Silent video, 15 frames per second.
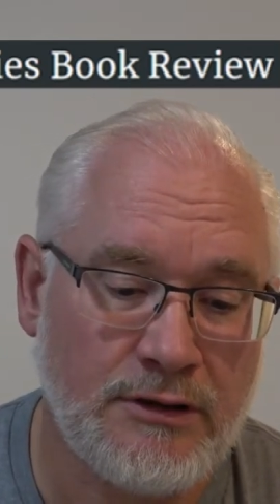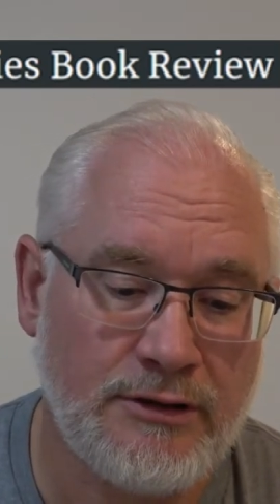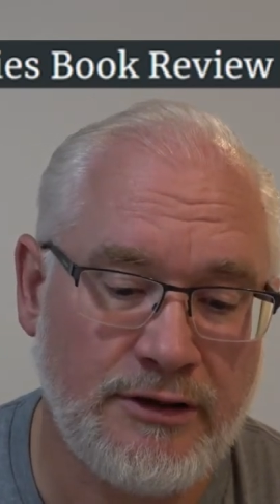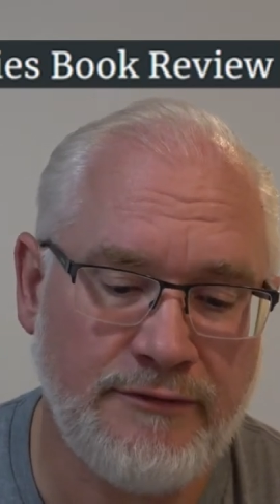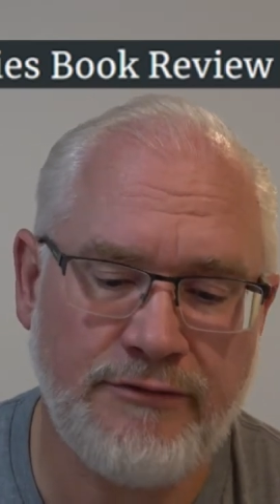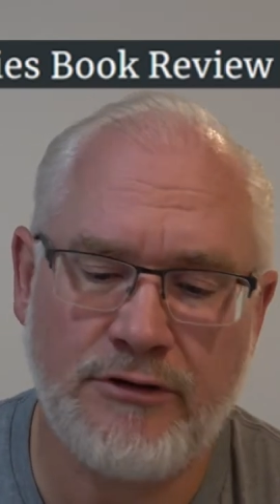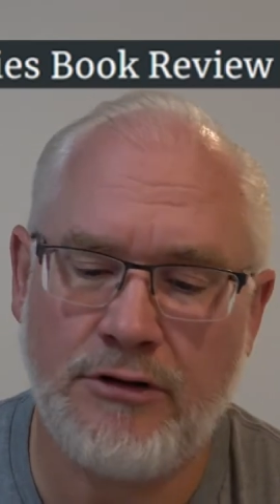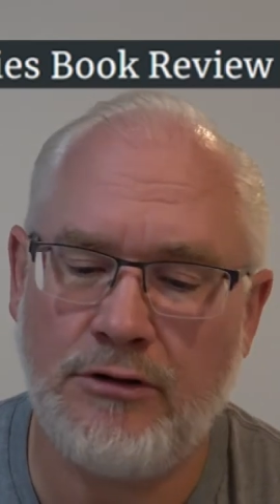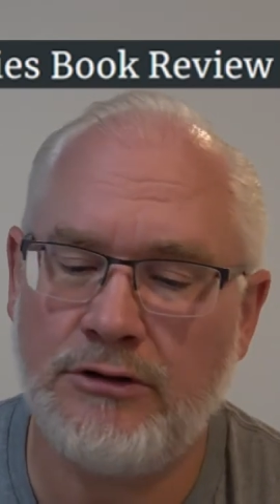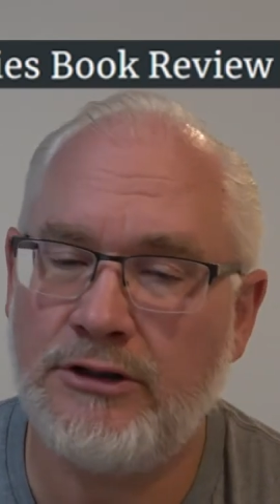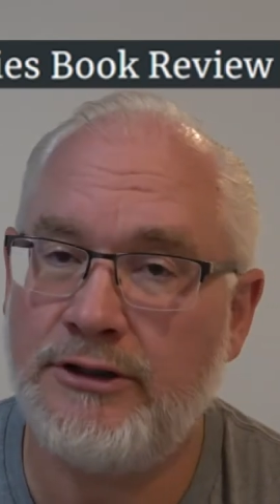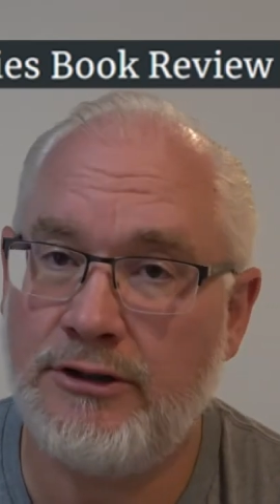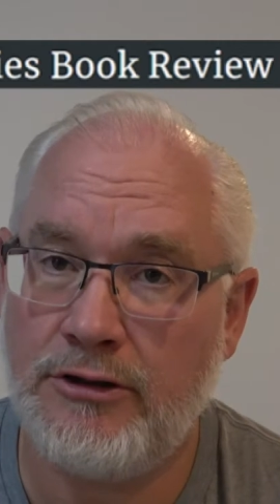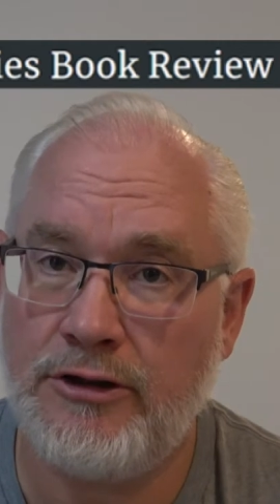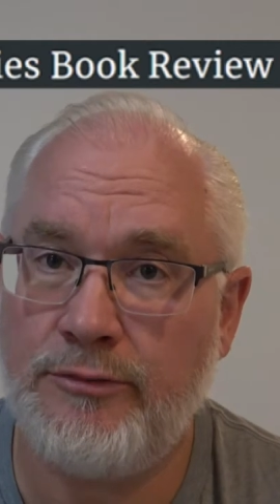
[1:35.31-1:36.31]
Difficult
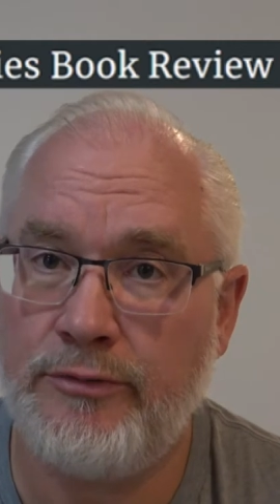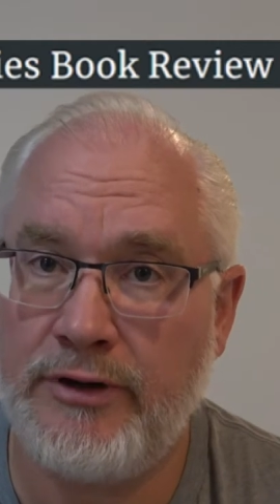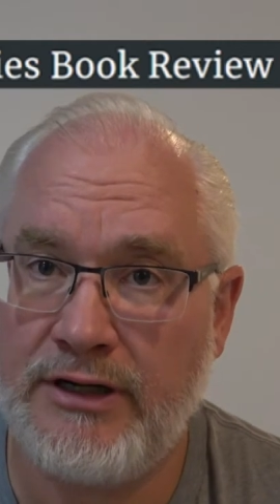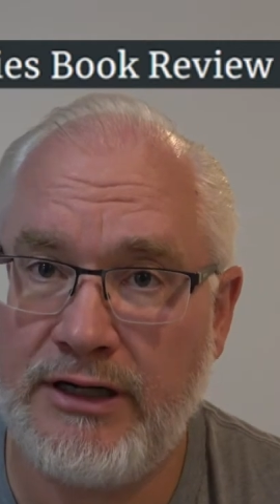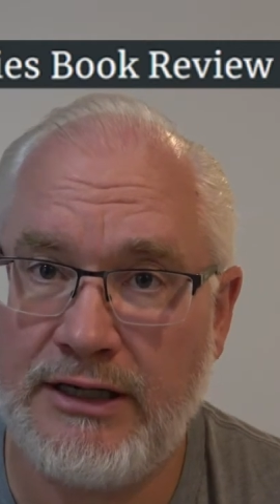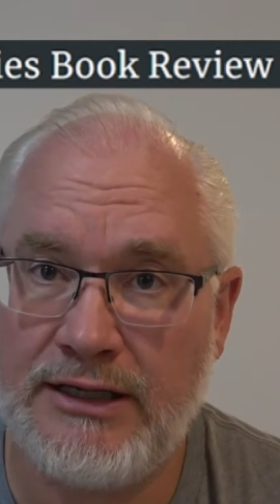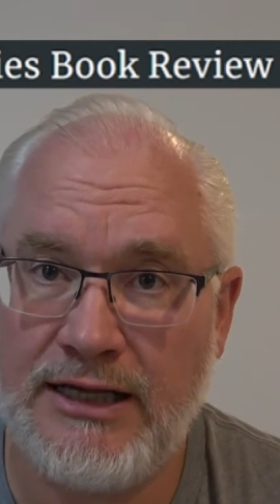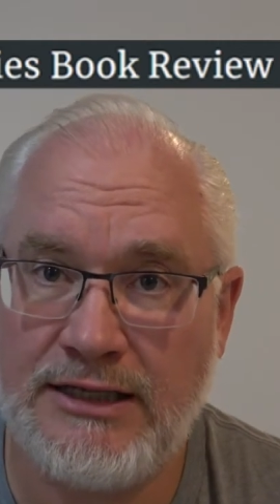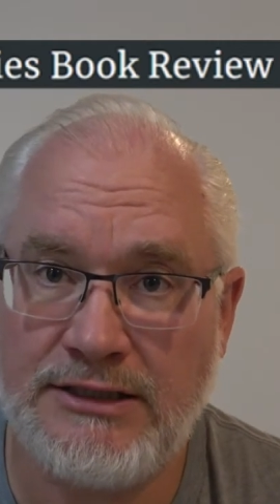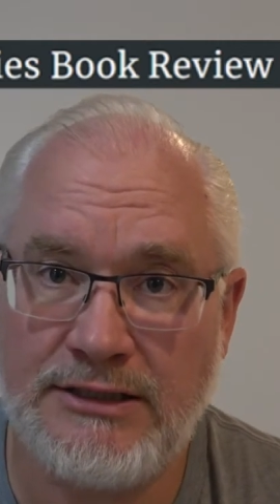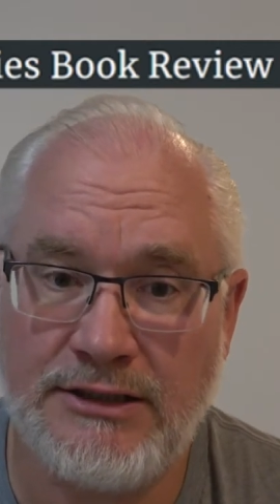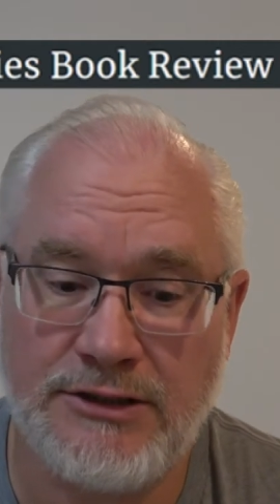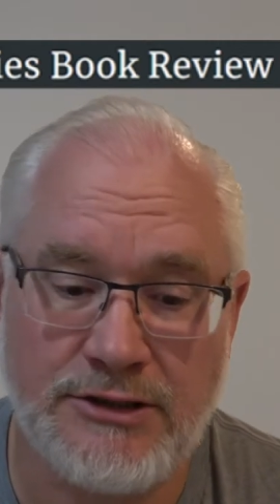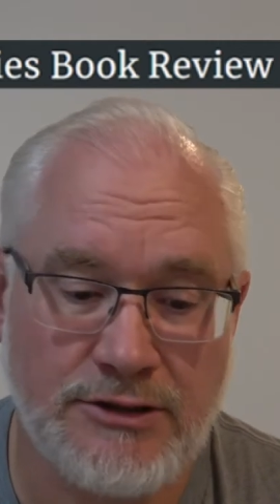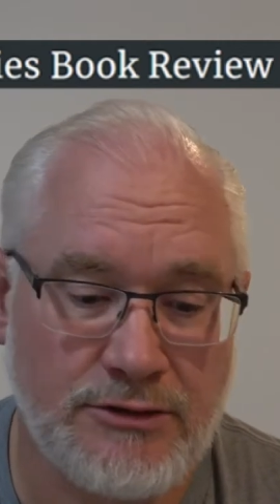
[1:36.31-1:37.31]
and heartbreaking
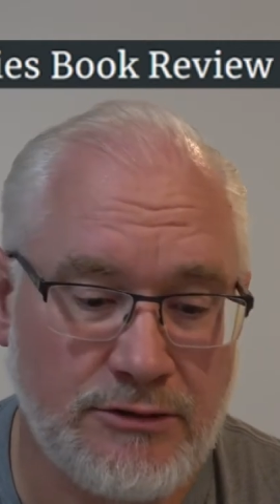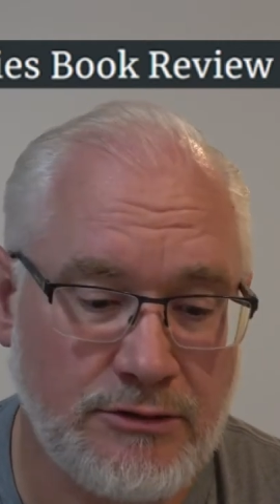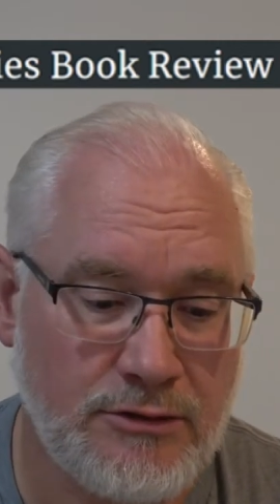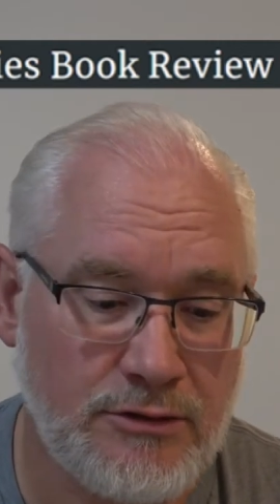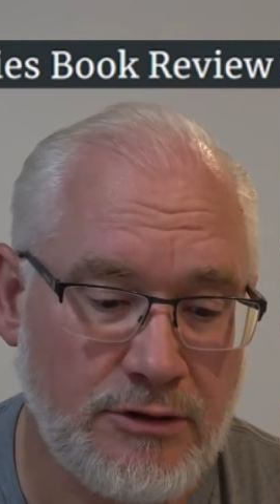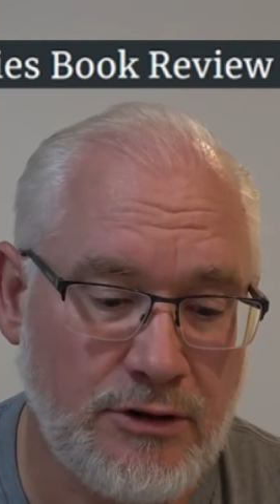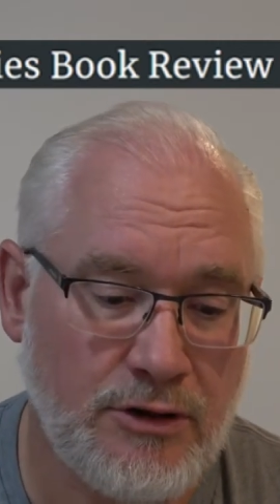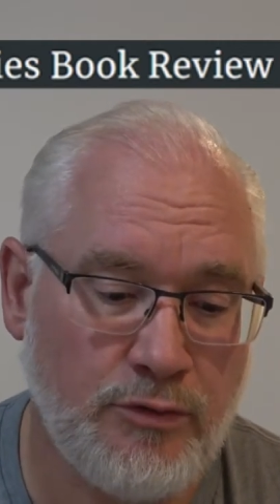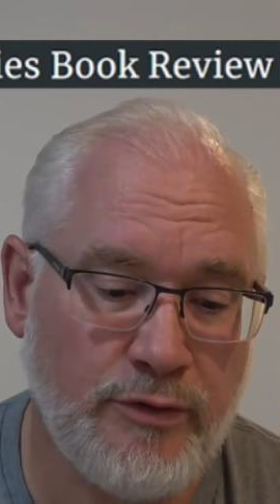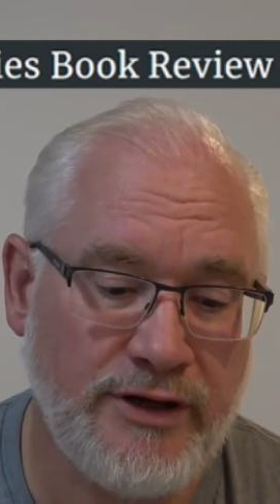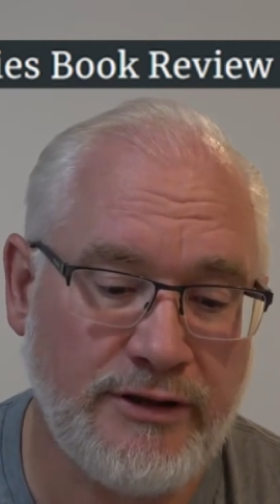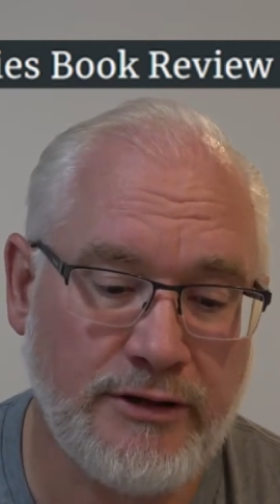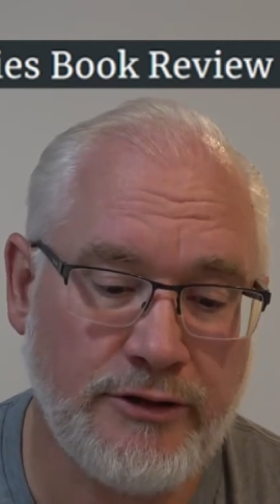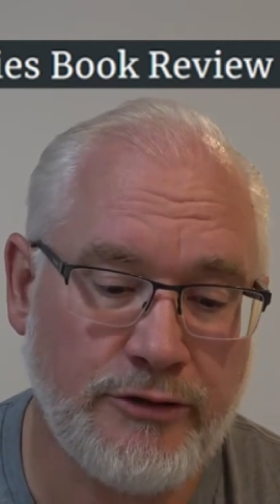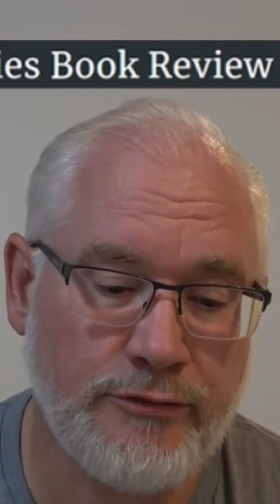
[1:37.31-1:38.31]
lessons
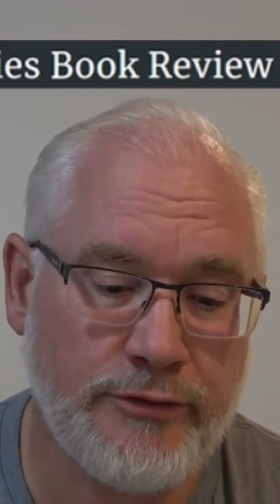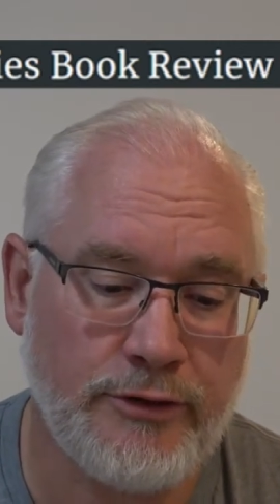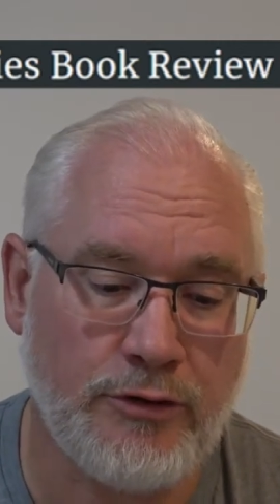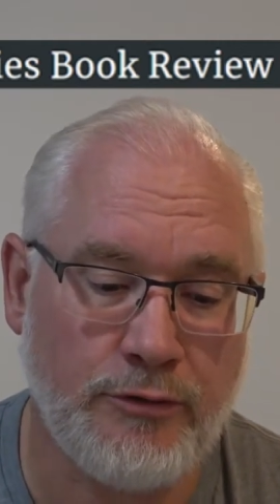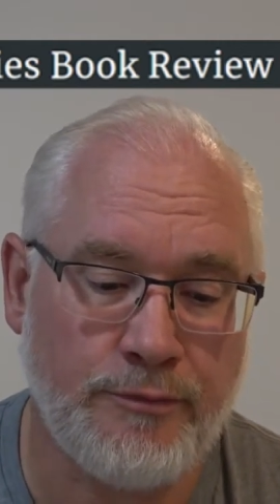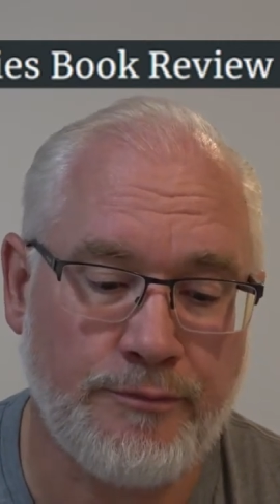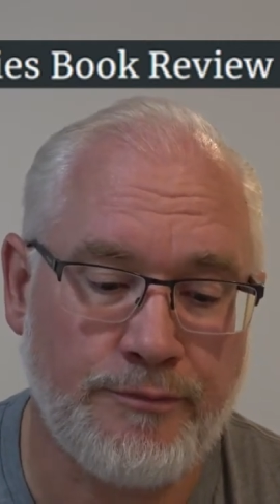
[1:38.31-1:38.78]
await the trio.